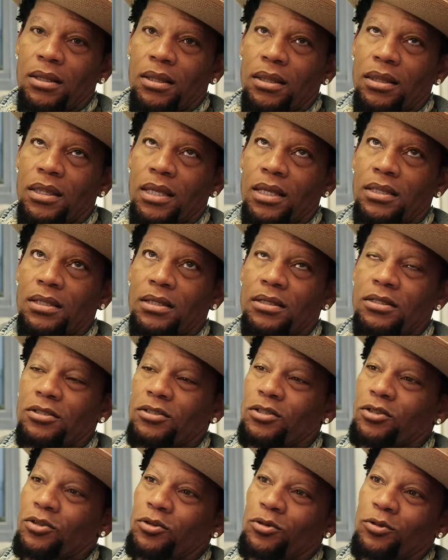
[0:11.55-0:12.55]
think that a
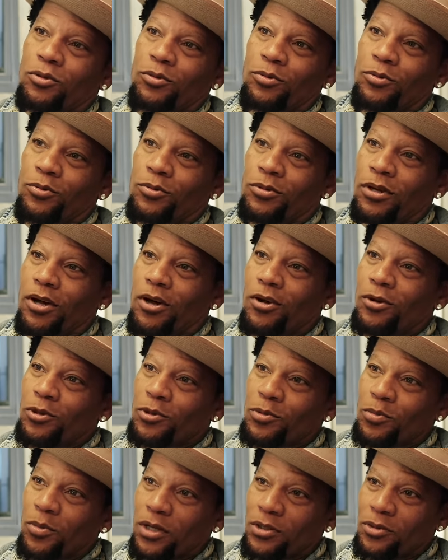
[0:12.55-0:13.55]
dude with all
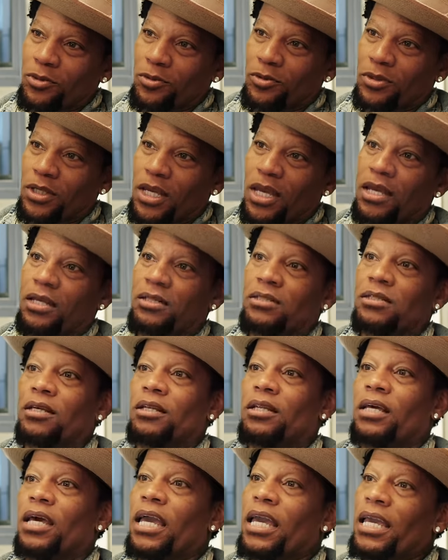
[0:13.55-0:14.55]
those muscles can't
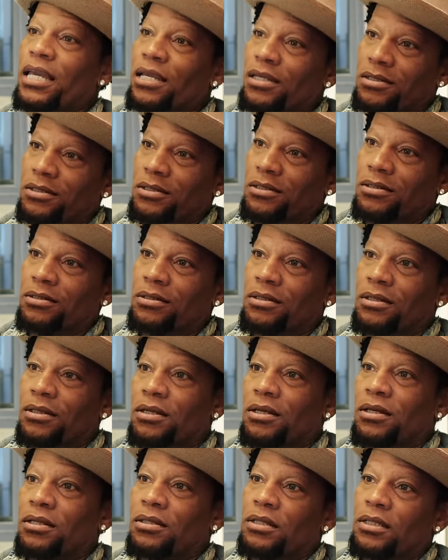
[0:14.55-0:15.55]
tell an agent
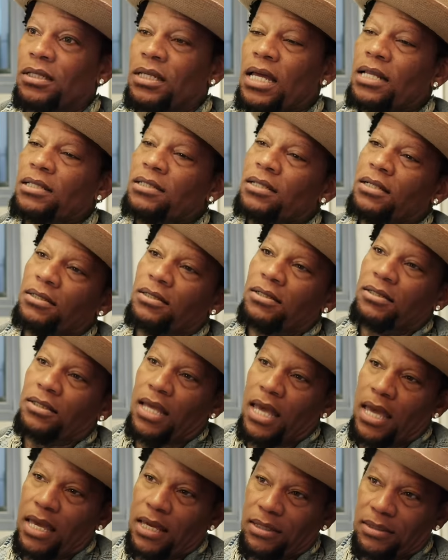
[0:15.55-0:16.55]
to not touch his
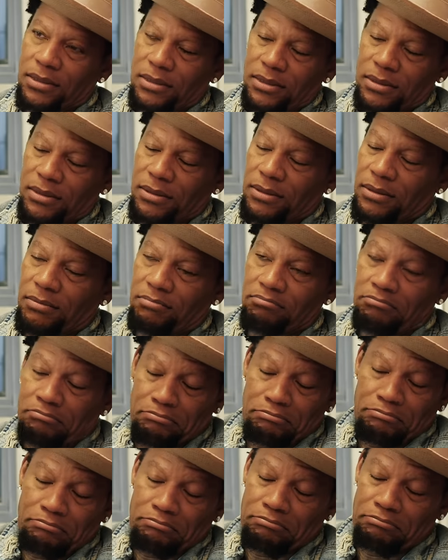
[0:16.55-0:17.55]
ass.
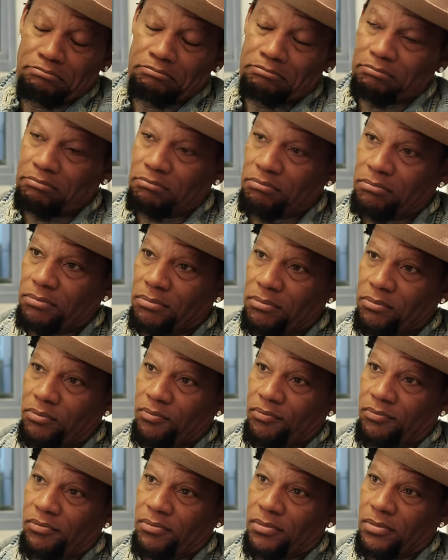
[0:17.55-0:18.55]
His ass or his
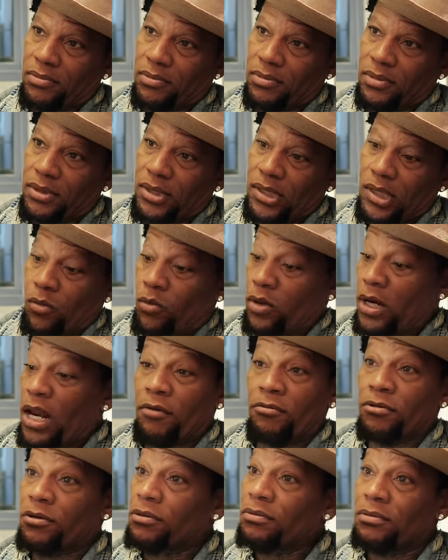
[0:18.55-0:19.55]
dick?
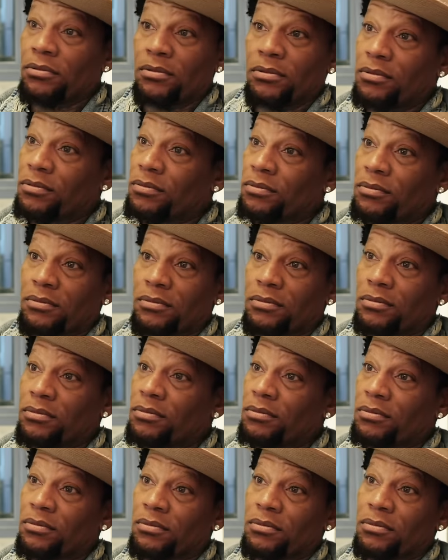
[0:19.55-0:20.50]
Whatever. Whatever he touched.